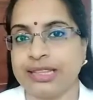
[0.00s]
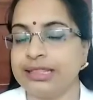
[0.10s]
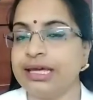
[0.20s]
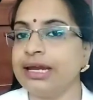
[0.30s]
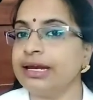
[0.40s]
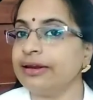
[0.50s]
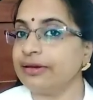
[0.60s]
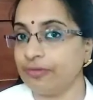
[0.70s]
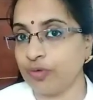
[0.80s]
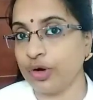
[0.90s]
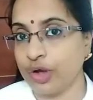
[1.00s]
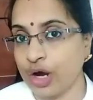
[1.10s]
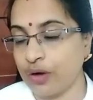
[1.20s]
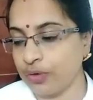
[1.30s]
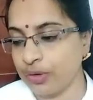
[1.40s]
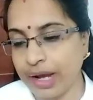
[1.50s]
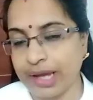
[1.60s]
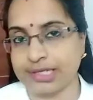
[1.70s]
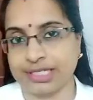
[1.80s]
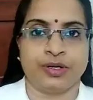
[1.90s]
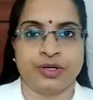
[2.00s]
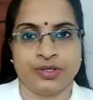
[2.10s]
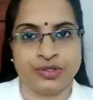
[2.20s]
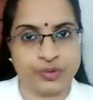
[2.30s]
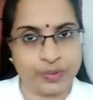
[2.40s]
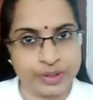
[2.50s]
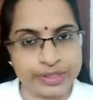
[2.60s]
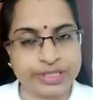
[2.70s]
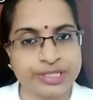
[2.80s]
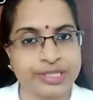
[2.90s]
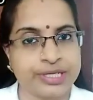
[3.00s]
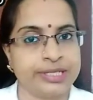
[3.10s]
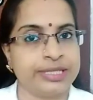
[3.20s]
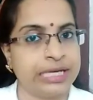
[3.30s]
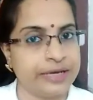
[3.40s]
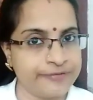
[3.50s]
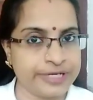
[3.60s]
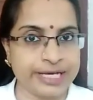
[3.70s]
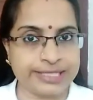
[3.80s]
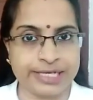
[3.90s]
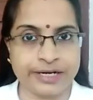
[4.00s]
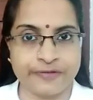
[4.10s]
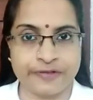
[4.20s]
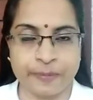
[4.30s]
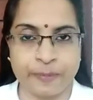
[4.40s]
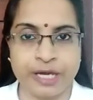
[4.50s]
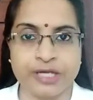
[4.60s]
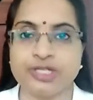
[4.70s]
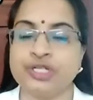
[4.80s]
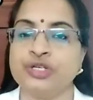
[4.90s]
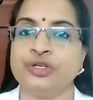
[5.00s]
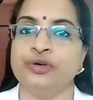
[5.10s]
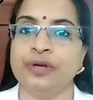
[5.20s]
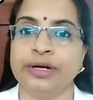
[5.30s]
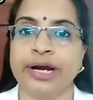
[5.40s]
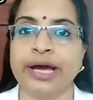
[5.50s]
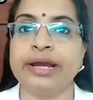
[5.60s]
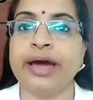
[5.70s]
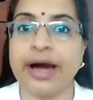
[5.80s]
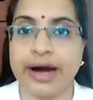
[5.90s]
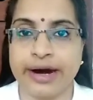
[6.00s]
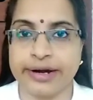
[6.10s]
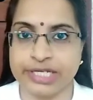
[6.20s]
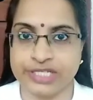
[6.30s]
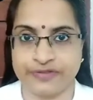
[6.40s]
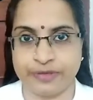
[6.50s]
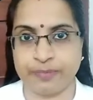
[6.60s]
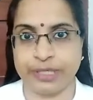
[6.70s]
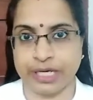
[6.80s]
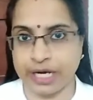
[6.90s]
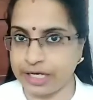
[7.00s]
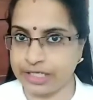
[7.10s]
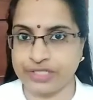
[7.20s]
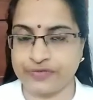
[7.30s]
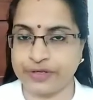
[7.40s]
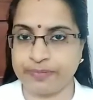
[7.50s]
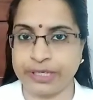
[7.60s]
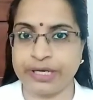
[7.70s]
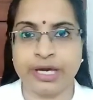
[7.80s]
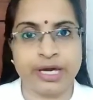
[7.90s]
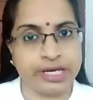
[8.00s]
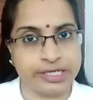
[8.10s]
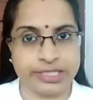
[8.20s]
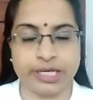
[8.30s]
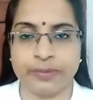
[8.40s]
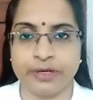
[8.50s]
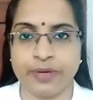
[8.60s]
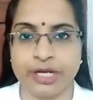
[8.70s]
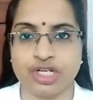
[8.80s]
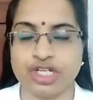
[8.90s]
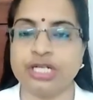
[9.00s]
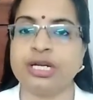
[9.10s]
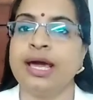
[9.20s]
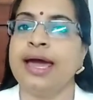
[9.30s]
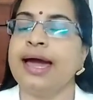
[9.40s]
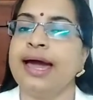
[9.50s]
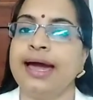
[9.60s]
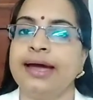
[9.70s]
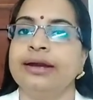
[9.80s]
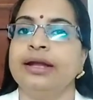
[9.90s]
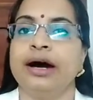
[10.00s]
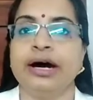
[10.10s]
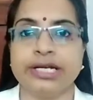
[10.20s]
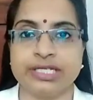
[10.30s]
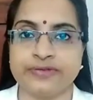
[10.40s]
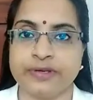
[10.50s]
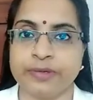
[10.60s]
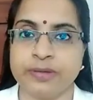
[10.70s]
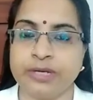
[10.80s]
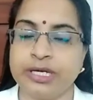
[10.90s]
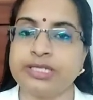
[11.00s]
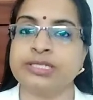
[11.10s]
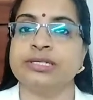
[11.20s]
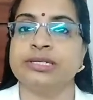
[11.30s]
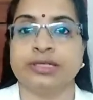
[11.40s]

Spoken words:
Then what do you have to write? Towards the left hand side of the page, you will write RSVP. RSVP, it's an abbreviation, and RSVP means